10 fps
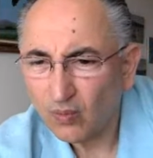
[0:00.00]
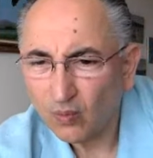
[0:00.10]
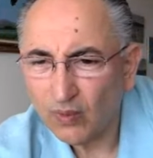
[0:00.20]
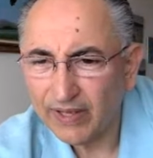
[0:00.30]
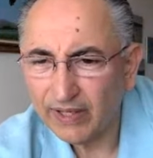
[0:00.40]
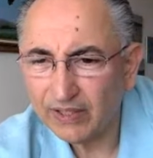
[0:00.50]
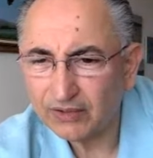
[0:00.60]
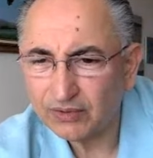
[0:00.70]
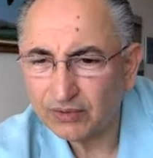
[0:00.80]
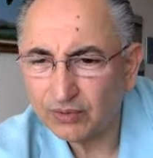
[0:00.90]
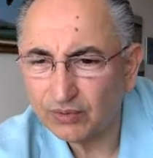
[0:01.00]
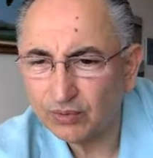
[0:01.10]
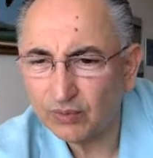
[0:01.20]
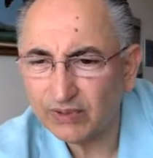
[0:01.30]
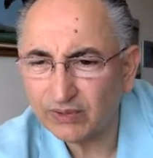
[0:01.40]
way to
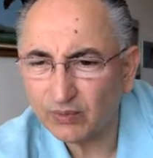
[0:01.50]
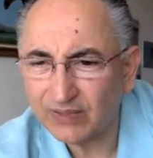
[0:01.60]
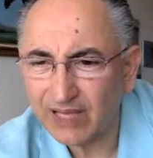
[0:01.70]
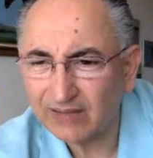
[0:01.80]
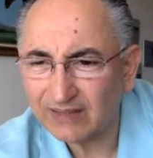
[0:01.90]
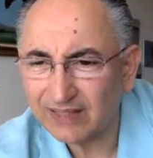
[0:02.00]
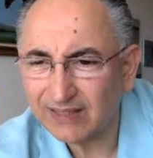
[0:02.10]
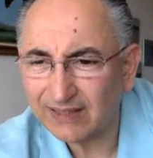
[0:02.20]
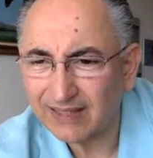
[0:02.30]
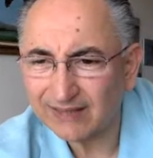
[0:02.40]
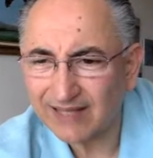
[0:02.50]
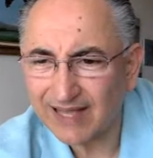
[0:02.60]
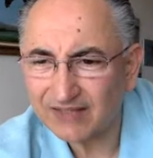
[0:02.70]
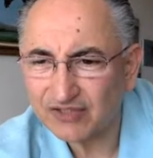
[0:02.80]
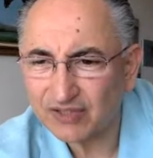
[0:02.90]
do it without getting
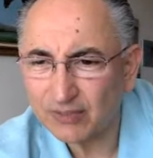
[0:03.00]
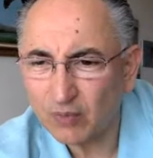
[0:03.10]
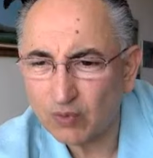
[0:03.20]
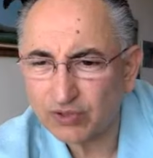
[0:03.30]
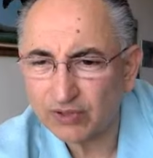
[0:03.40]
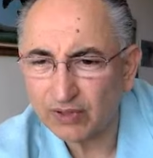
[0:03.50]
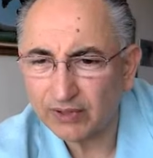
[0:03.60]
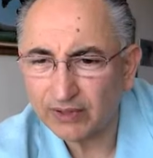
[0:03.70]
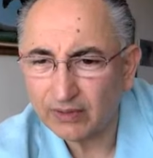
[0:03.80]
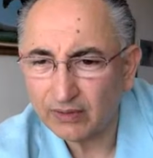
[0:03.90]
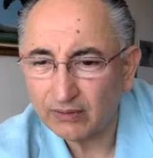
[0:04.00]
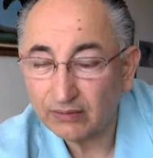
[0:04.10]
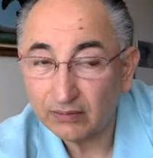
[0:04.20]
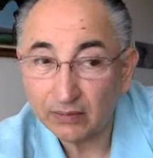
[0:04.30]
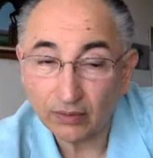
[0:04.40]
attached emotionally?
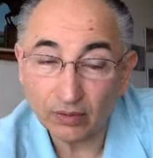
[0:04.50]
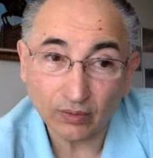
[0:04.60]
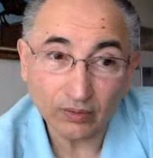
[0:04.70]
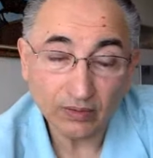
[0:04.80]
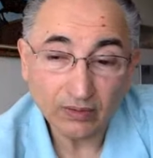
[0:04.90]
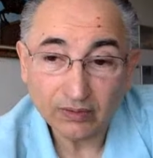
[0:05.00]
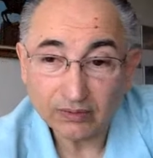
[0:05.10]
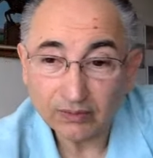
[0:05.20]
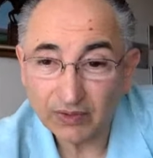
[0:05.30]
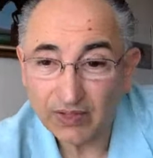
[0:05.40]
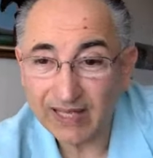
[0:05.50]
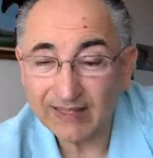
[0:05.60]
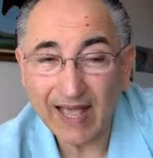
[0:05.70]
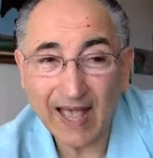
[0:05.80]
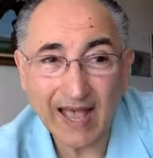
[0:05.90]
Oh, you can't
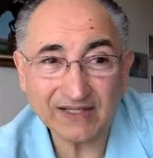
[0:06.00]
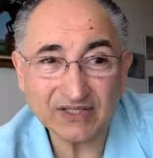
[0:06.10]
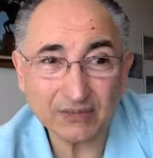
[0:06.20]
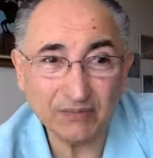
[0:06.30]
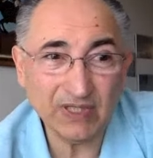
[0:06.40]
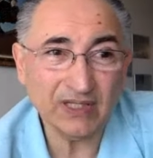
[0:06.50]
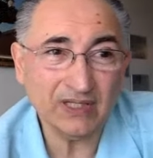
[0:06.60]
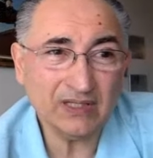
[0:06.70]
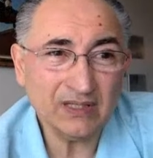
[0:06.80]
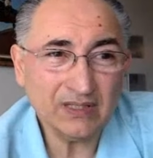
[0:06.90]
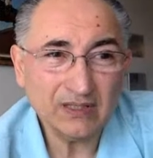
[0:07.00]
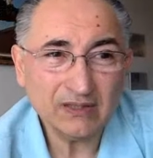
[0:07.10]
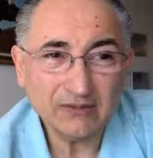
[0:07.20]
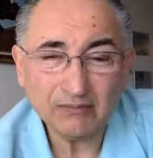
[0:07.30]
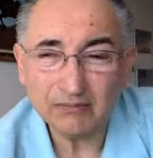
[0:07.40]
ask me
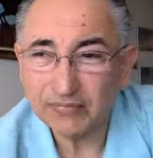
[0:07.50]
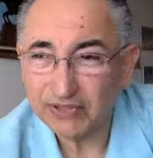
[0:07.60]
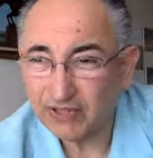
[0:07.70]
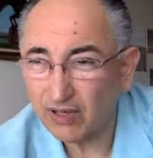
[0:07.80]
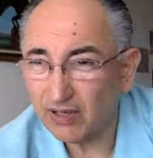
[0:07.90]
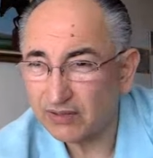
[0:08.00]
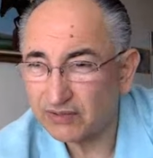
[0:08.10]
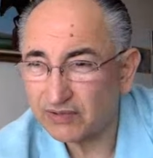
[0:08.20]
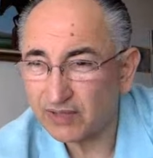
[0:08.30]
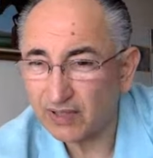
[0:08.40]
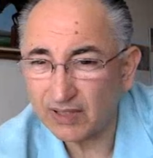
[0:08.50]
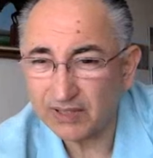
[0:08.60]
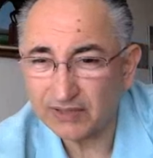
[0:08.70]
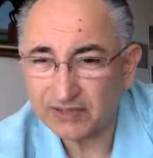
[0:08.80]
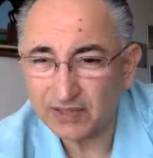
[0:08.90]
because uh,
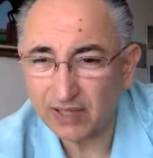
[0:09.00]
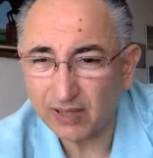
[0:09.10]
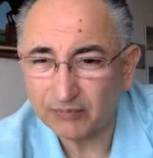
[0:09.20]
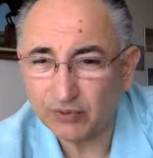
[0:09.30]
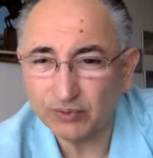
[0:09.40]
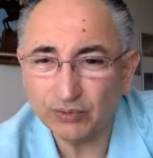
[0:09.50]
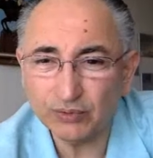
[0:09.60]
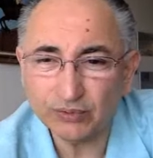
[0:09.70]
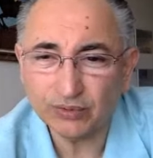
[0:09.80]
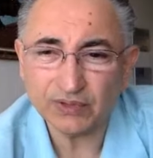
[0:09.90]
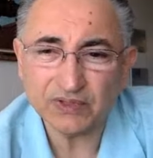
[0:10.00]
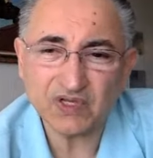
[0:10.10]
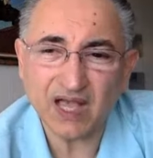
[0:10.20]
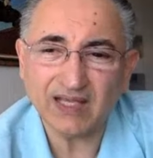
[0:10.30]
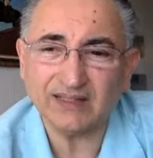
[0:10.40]
it's up to you to
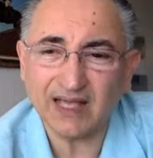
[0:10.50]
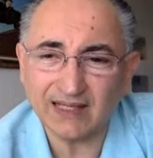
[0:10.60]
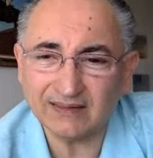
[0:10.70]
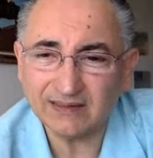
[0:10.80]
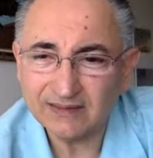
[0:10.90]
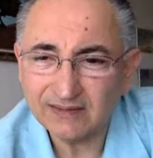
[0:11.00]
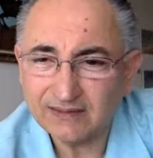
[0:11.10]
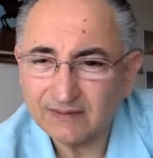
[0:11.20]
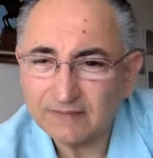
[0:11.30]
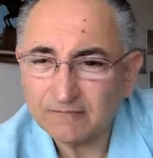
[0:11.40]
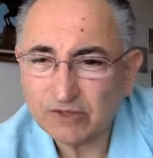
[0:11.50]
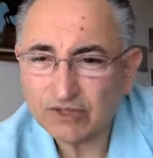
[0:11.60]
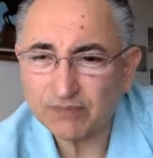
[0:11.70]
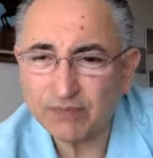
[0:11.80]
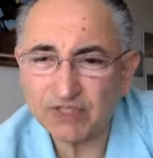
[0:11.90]
decide that,
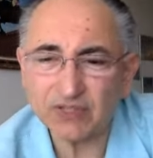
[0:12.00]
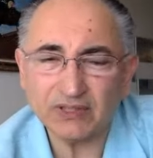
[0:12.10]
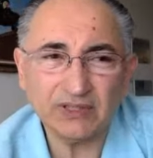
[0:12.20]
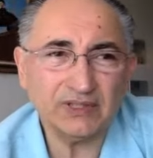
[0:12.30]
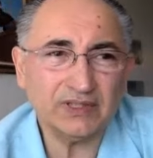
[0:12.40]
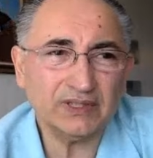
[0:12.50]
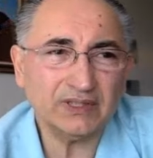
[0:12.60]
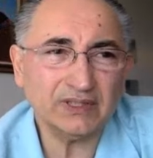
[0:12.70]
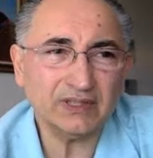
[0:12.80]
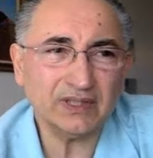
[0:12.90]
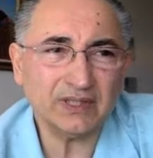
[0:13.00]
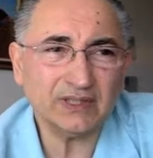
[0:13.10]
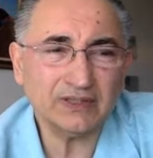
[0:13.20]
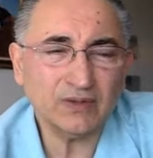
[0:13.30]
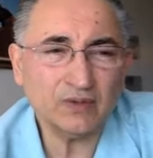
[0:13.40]
especially, uh,
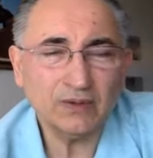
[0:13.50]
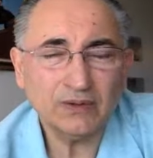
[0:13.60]
you know,